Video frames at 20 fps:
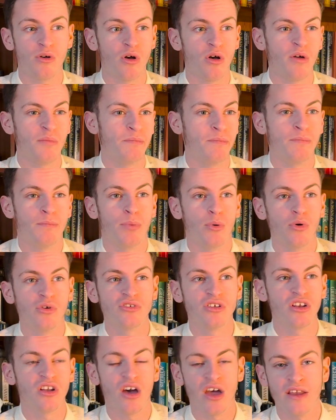a
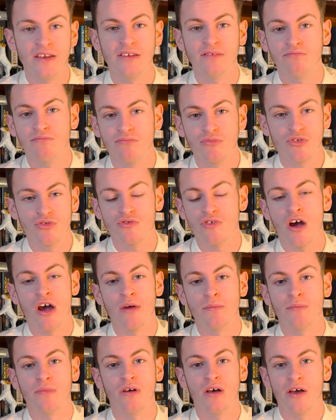borderline
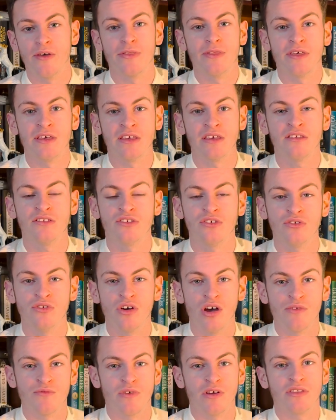crime, I think, to
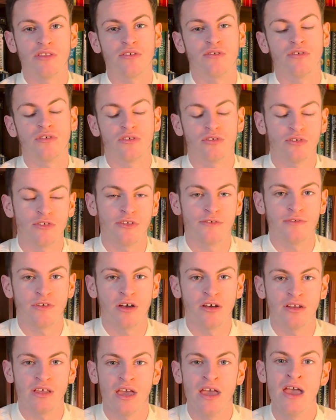not have read The Chronicles of
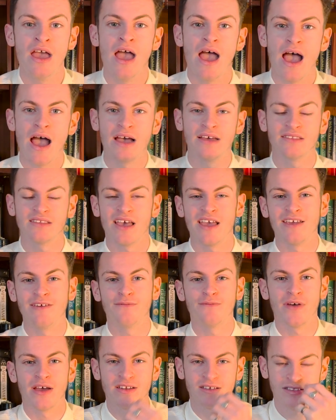Narnia as a
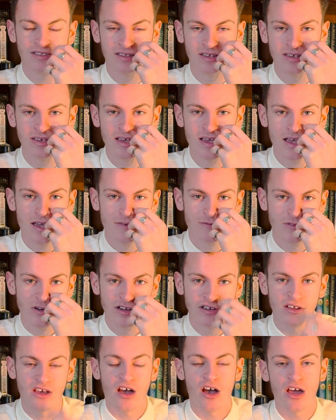fantasy
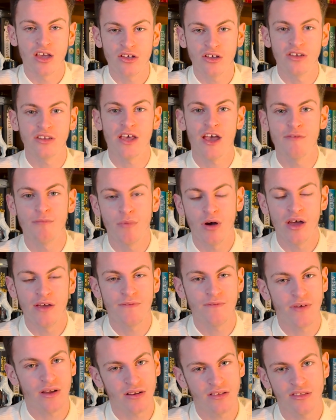reader. I could have my
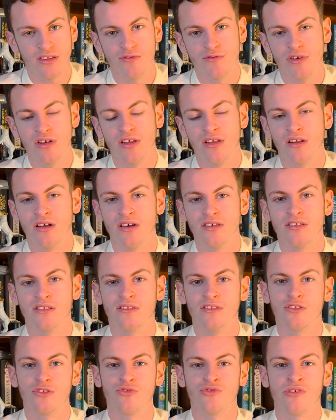fancy reading
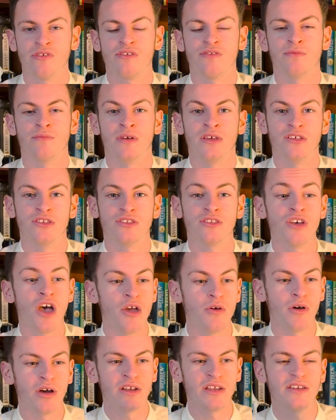license stripped from me,
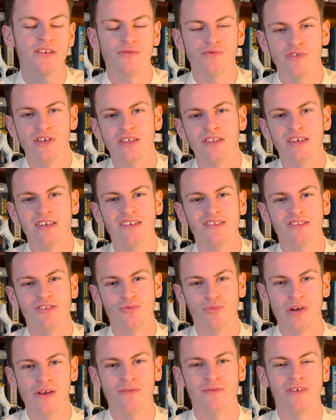so I need to read these
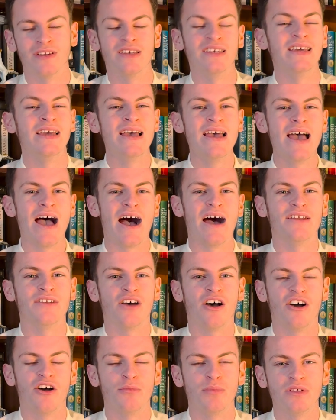swiftly, and
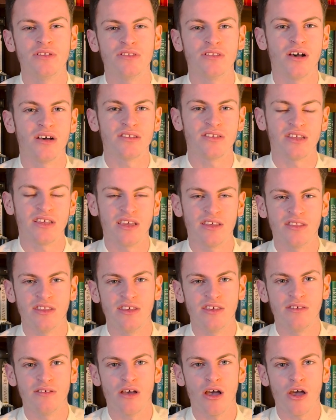I'll be
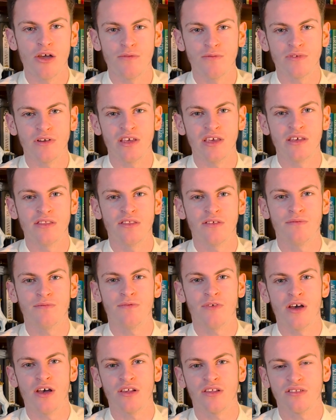starting hopefully in the
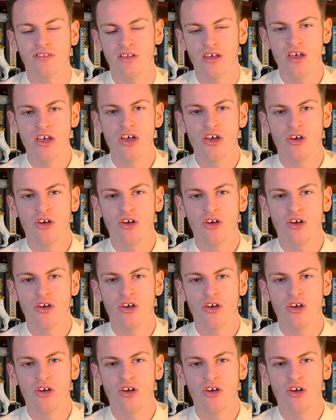first